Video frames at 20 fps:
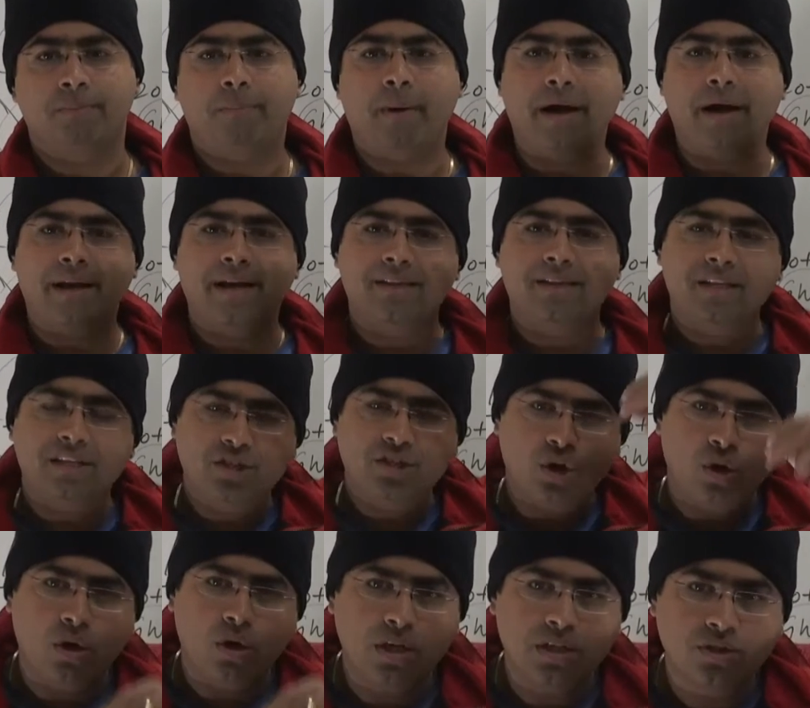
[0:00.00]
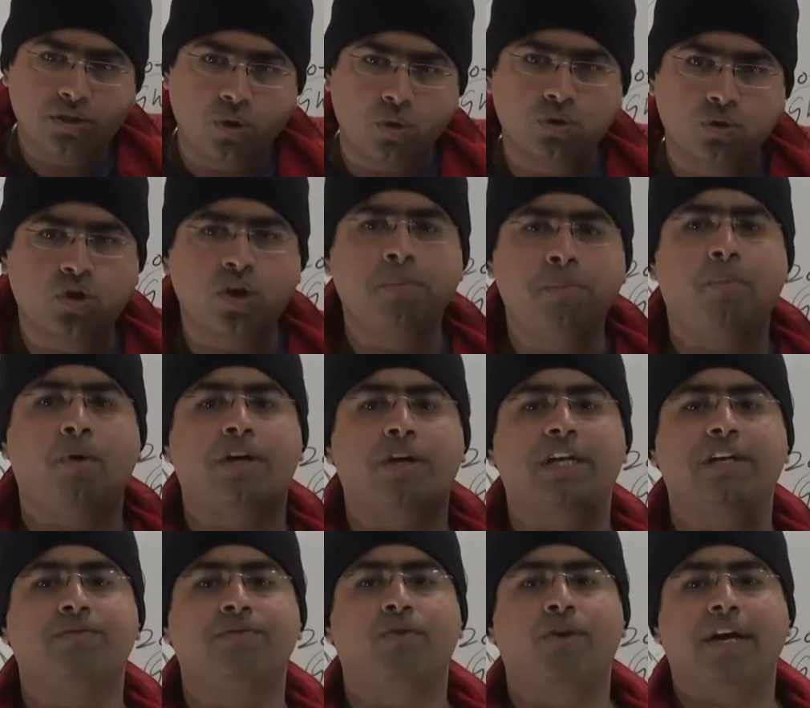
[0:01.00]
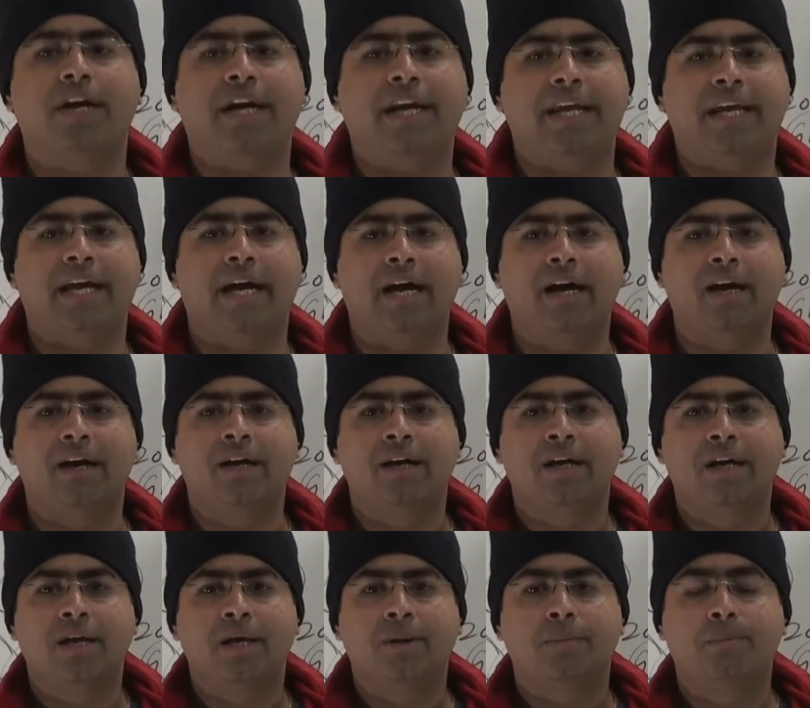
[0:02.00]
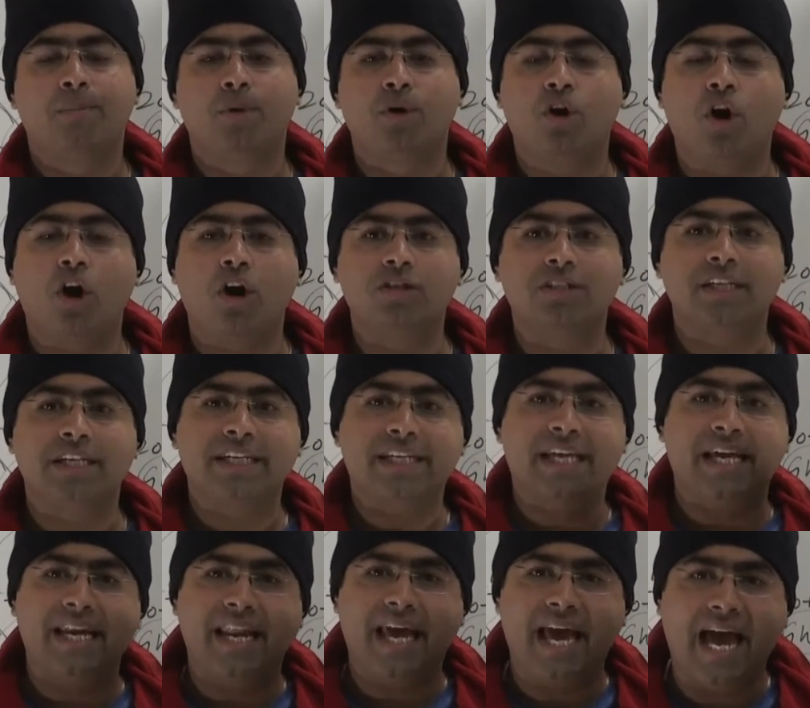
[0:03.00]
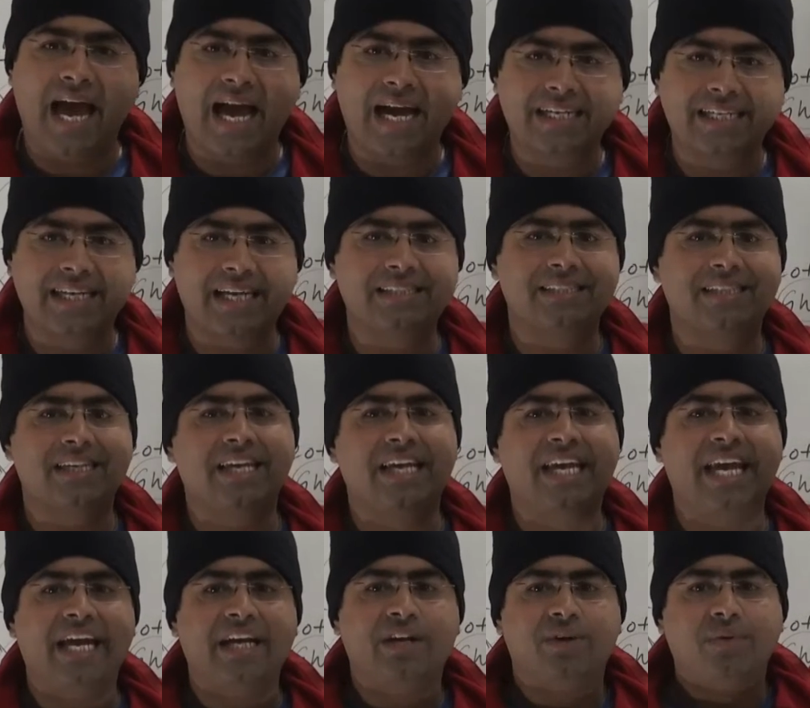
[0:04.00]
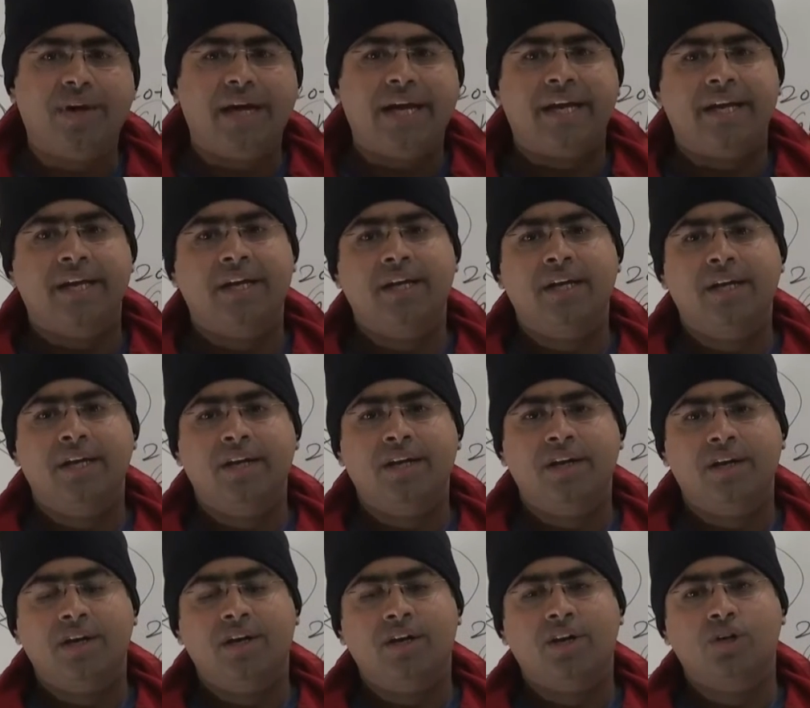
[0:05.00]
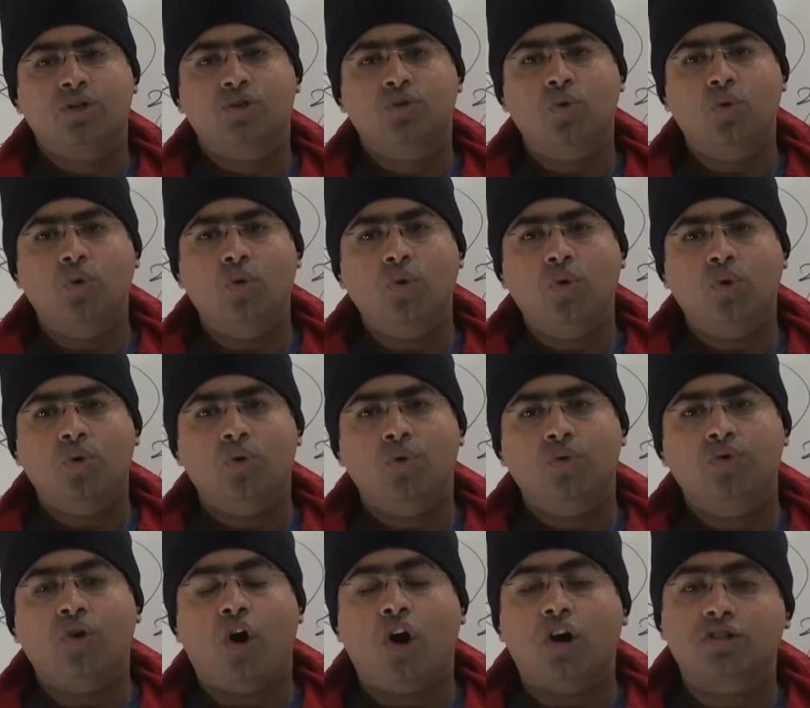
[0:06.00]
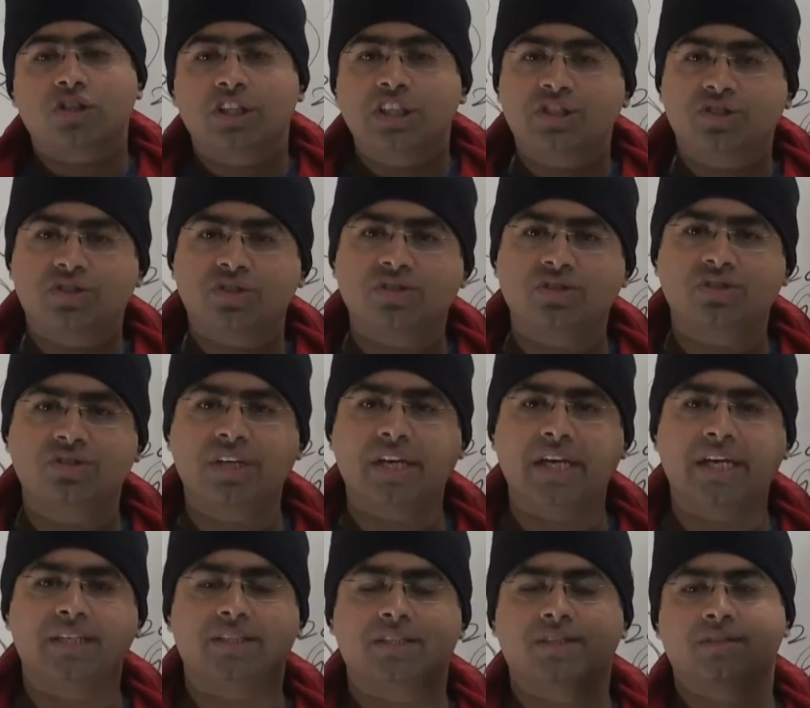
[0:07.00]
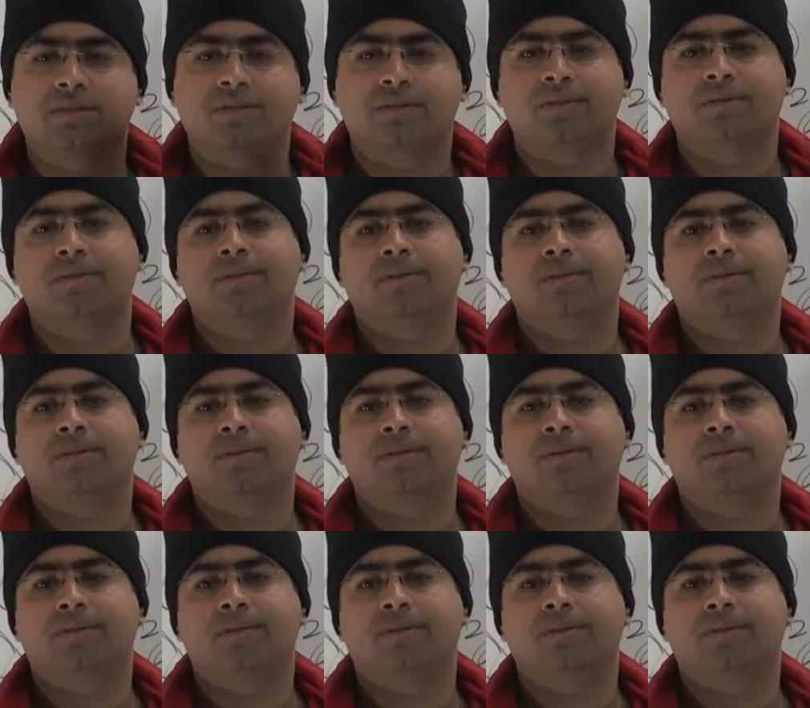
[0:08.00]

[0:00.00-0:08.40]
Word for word: Bangladesh is also important for India because it can act as a gateway to northeastern states.